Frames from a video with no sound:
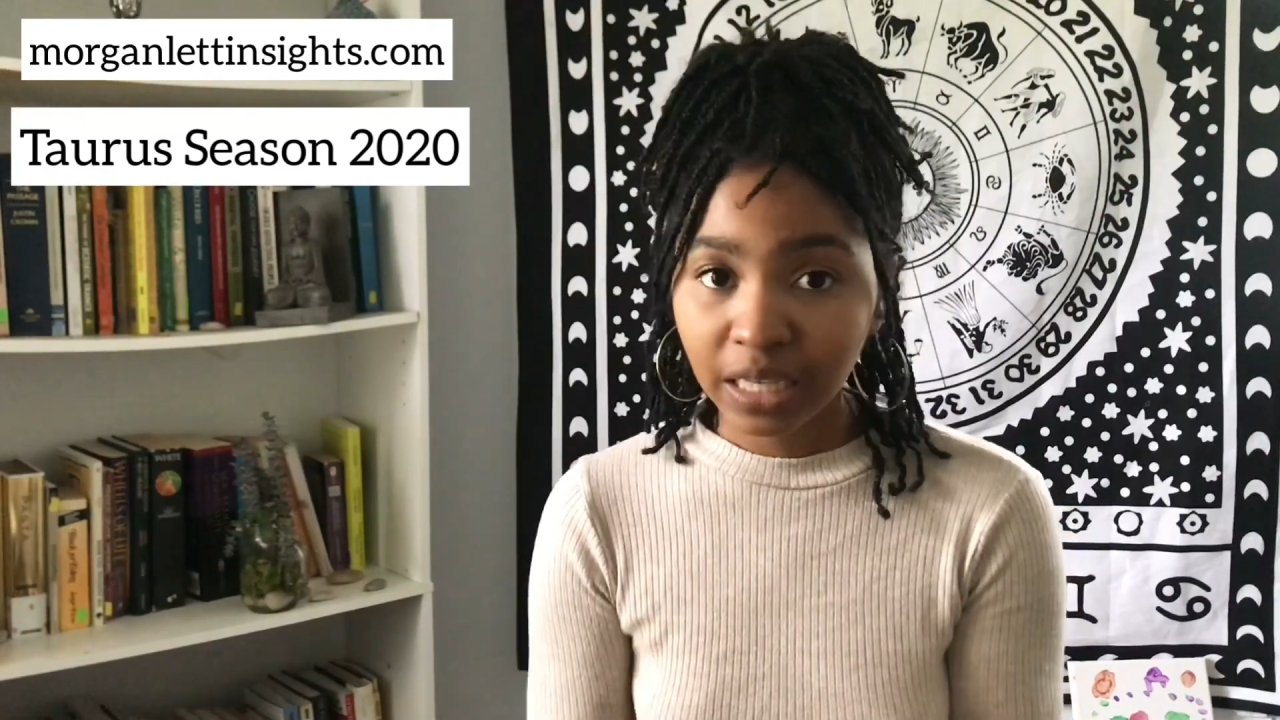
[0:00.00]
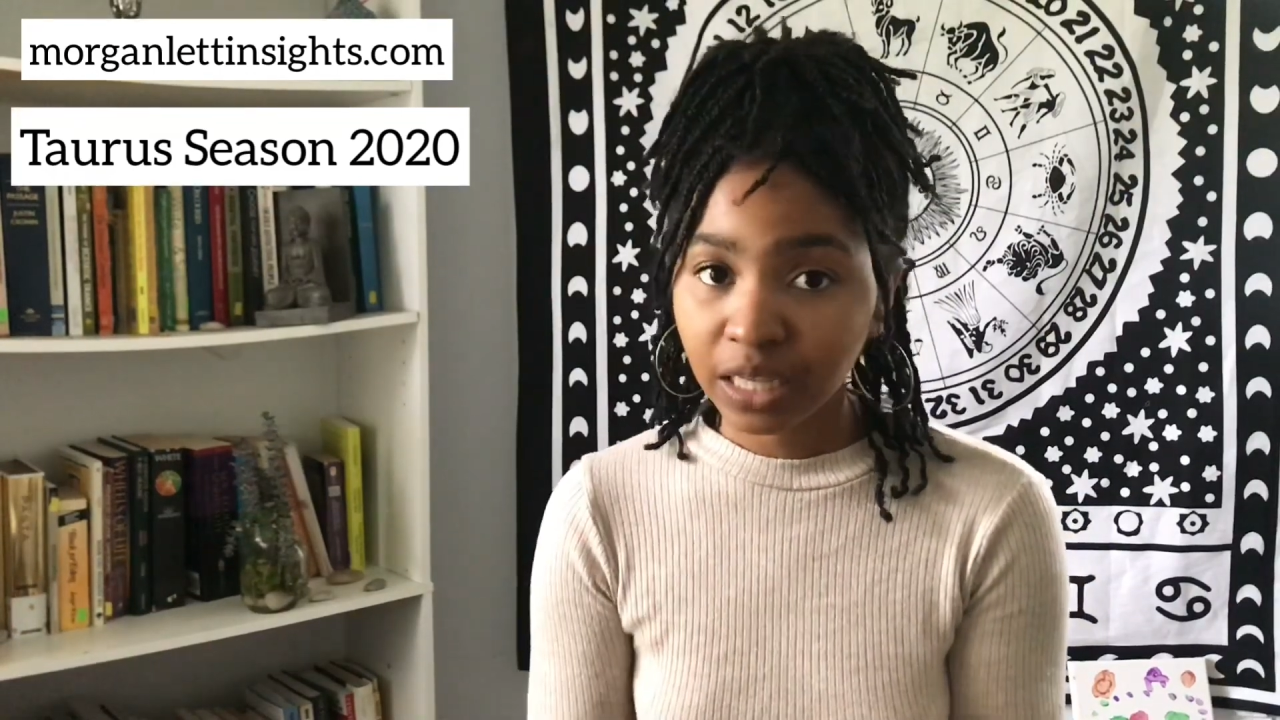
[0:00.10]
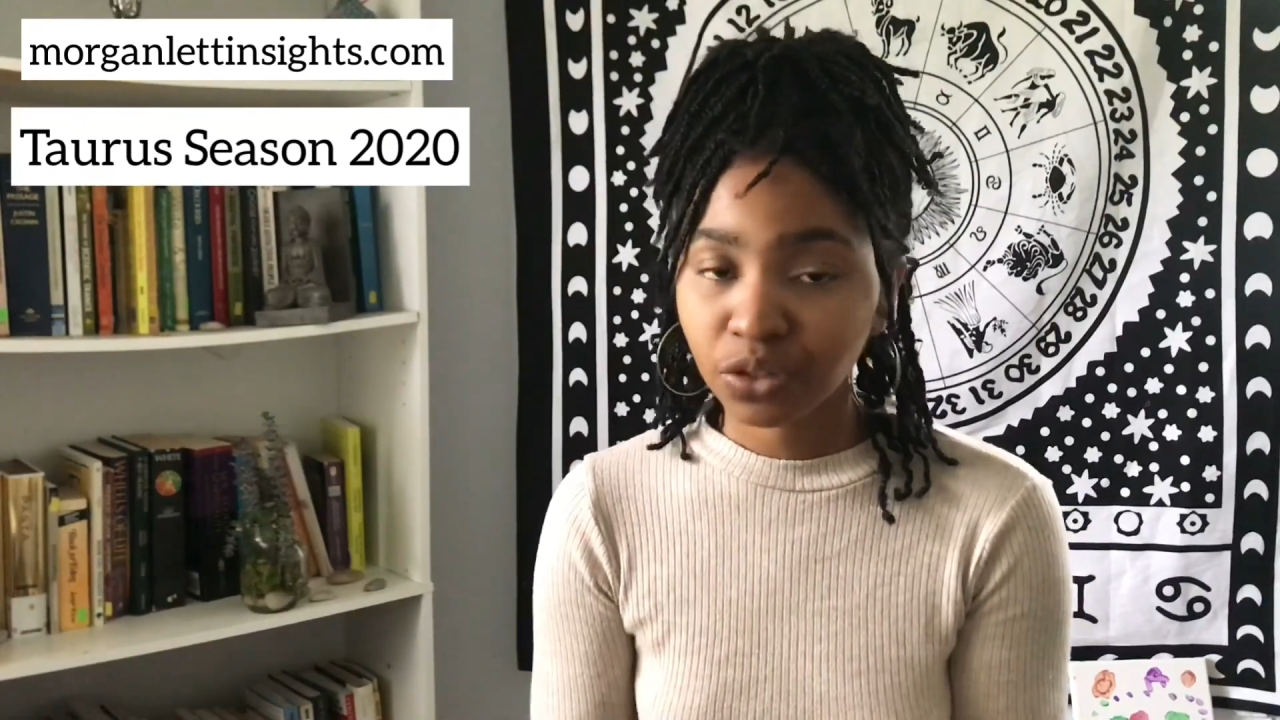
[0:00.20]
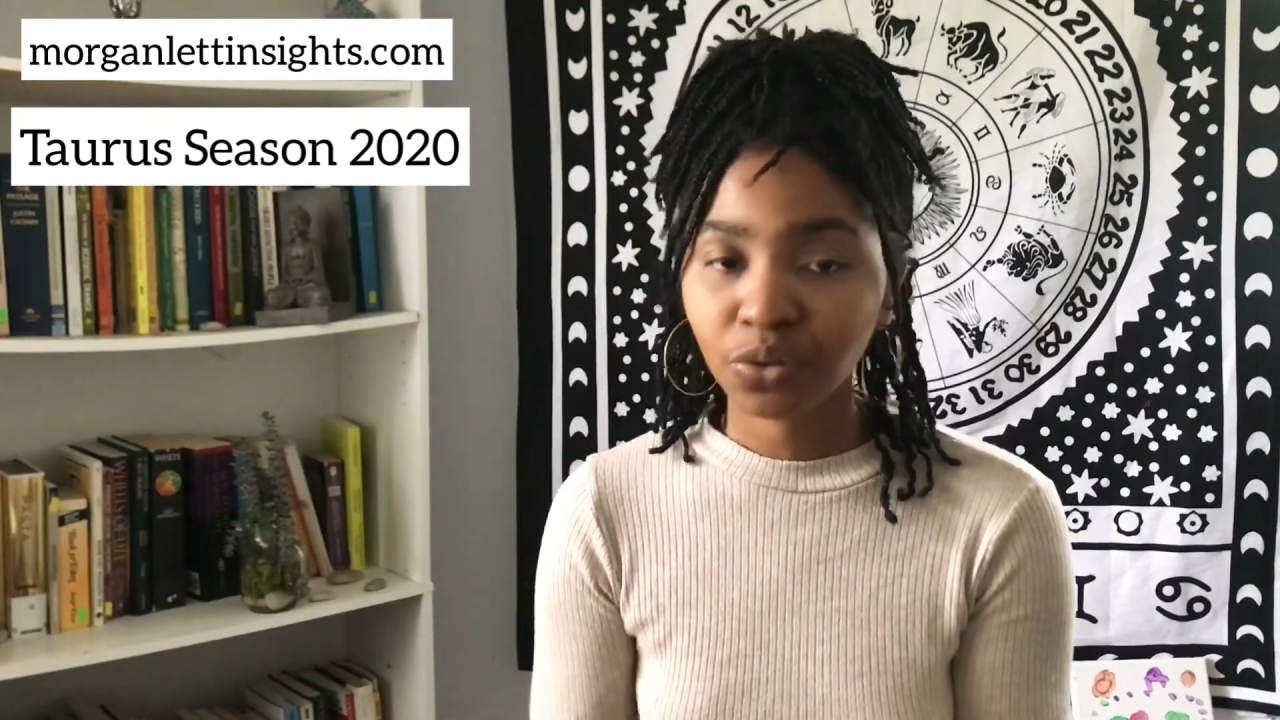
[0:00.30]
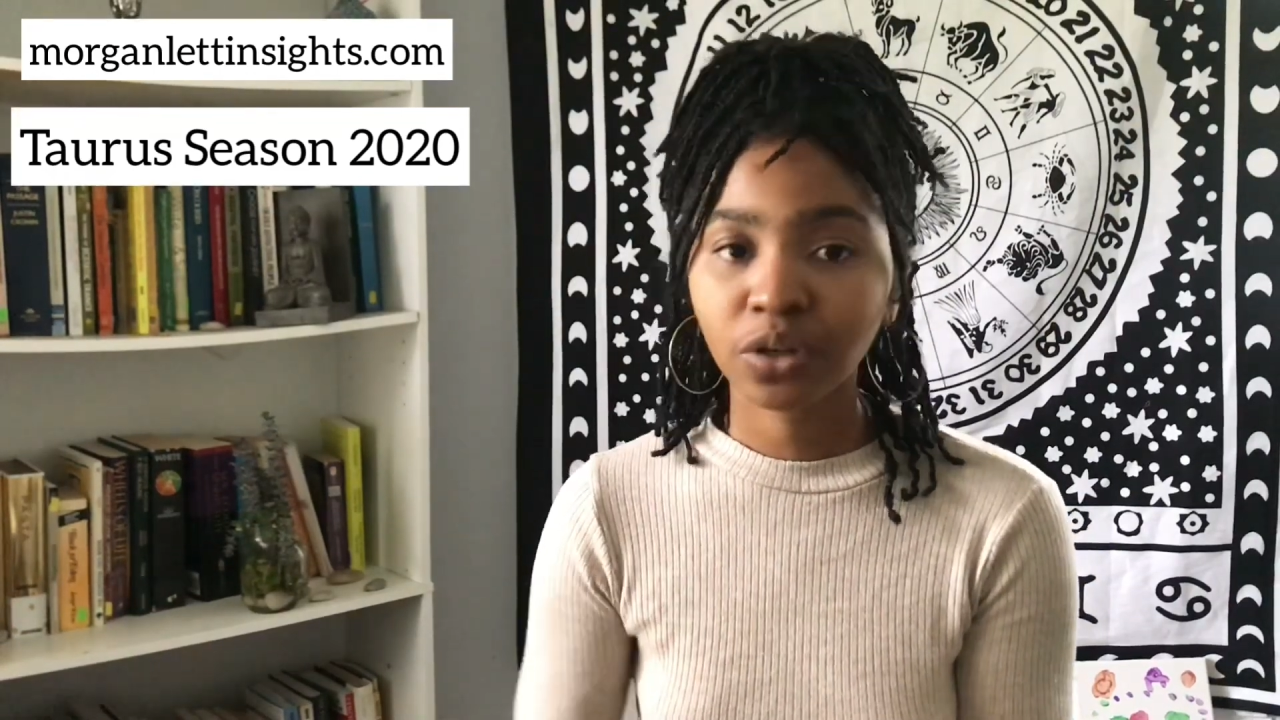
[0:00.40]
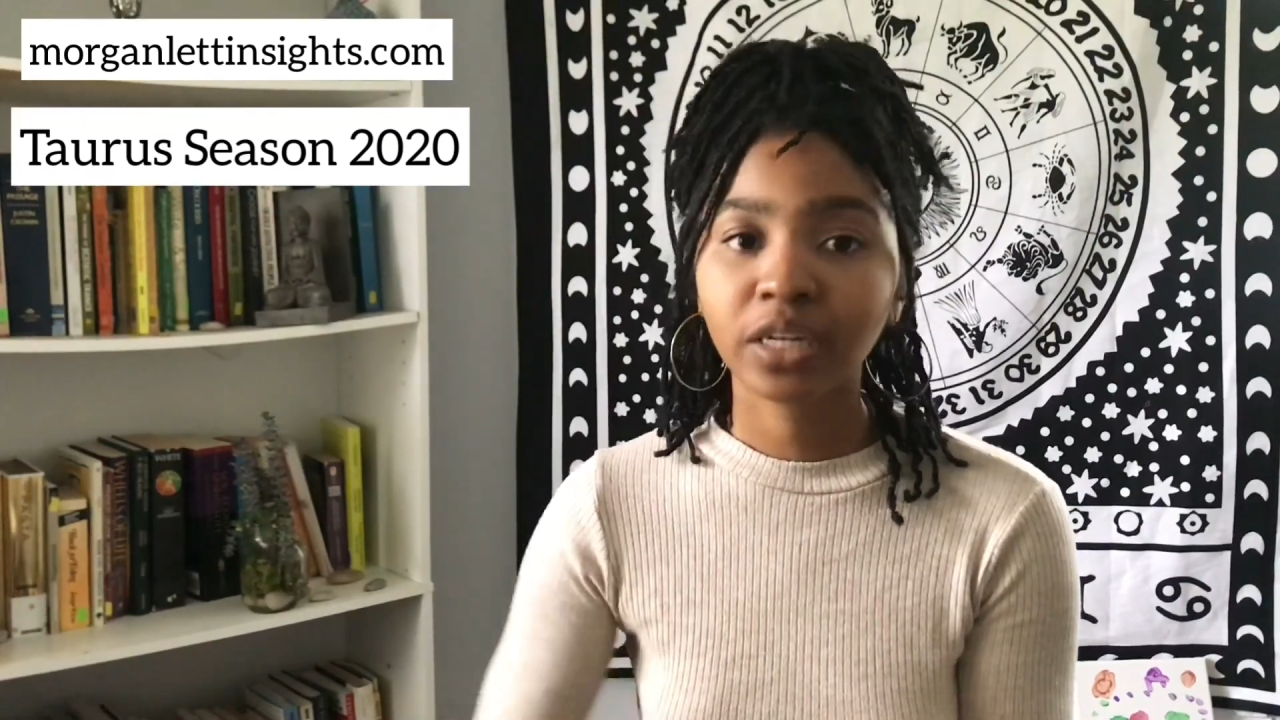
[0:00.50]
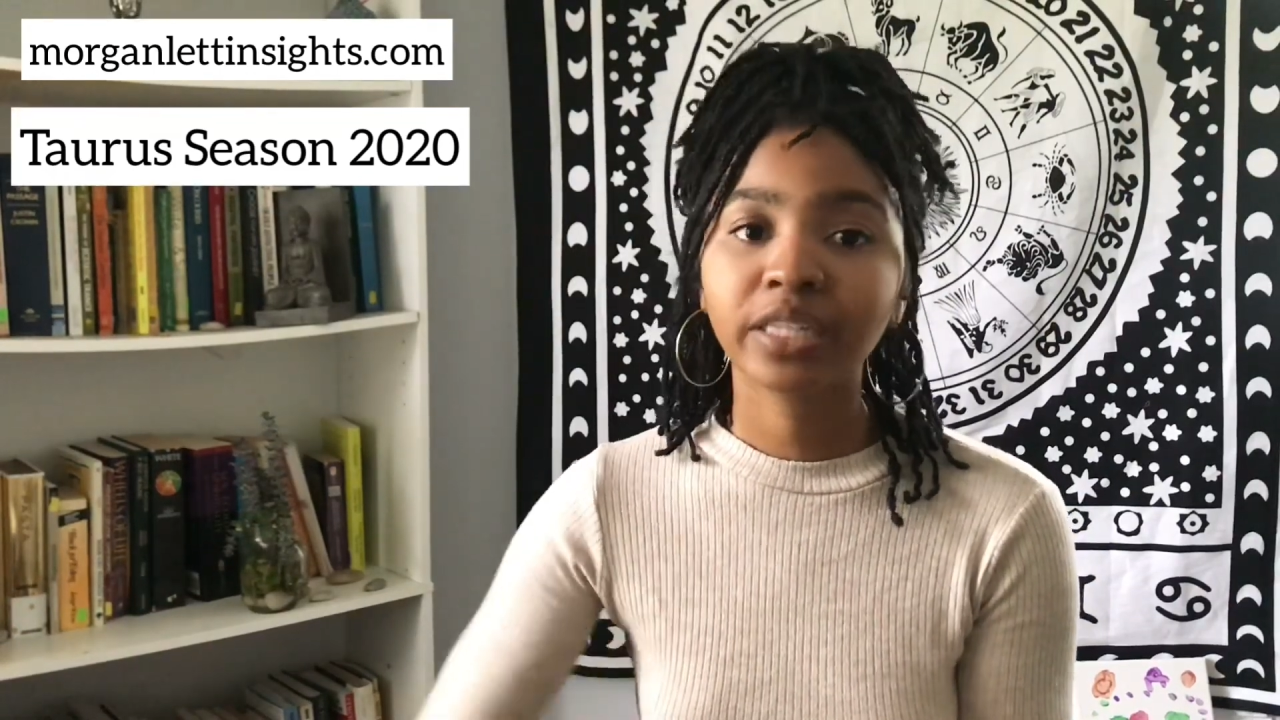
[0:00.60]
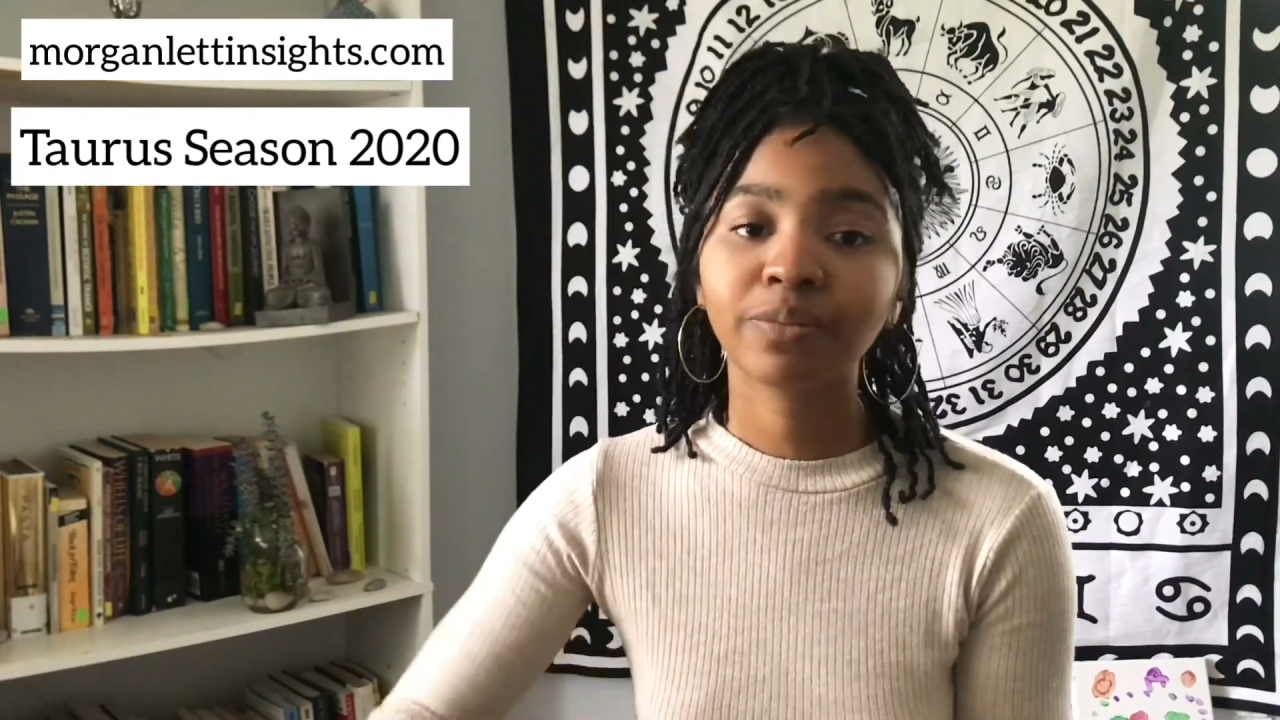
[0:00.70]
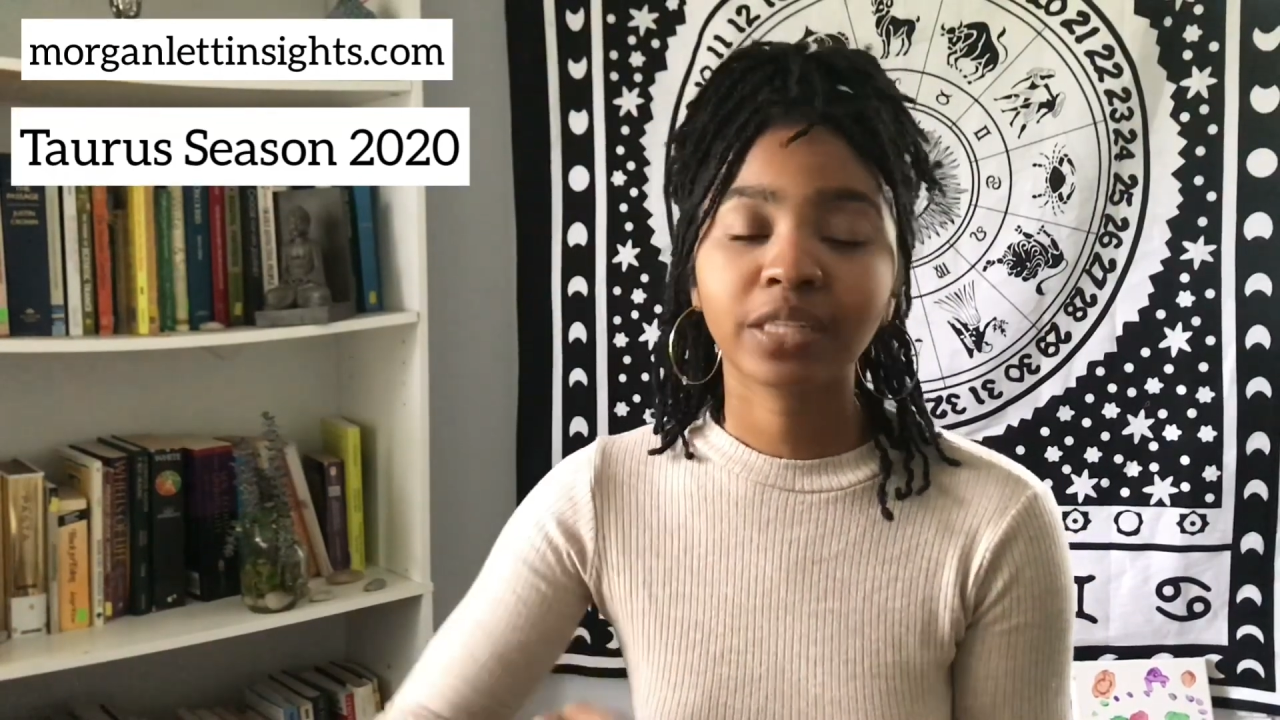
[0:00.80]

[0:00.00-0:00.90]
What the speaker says: in Taurus,